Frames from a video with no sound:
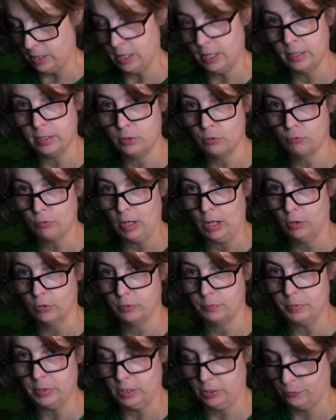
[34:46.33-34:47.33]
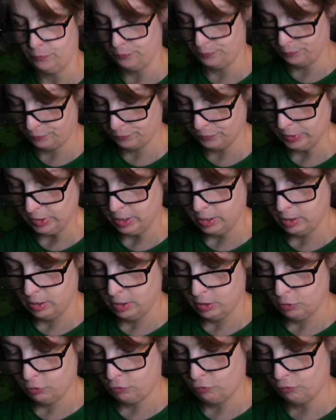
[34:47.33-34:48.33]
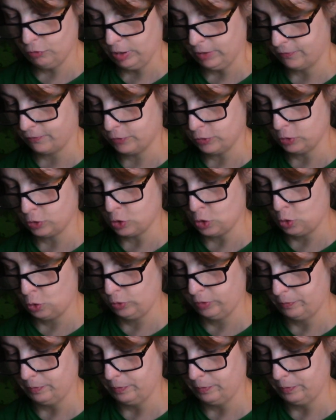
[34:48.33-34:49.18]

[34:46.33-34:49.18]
eddied around me. Grief took hold of